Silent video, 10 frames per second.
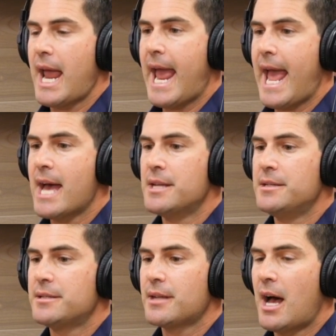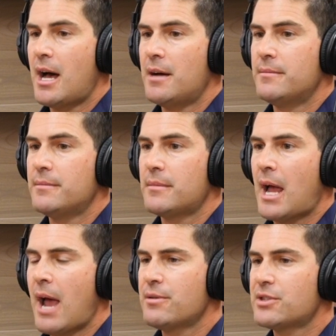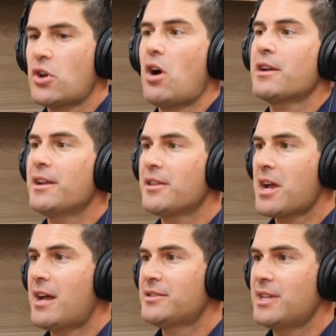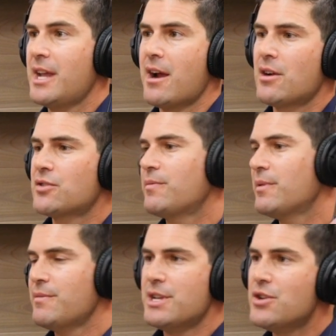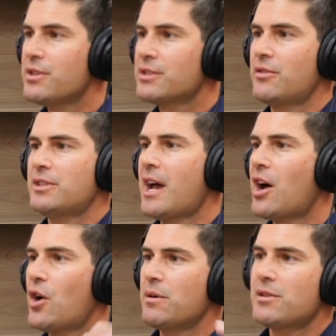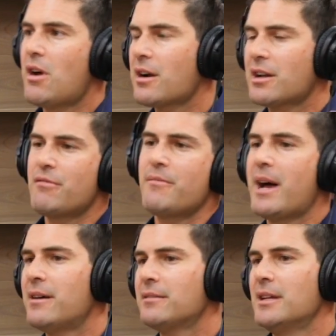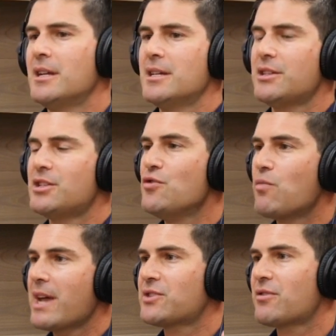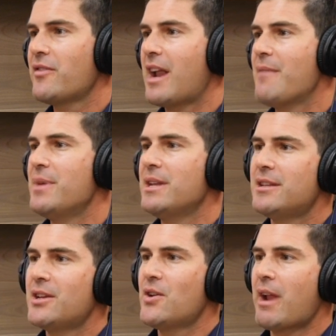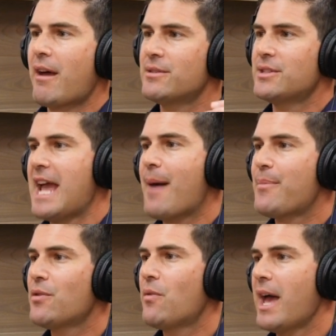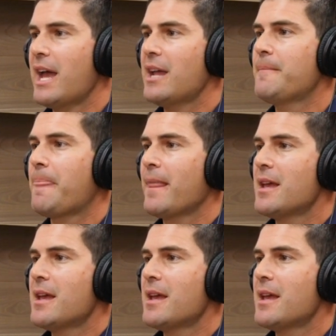and I was talking to the concierge. We knew this hotel. We were talking to them about this new restaurant that I'd been to, and I was yapping away.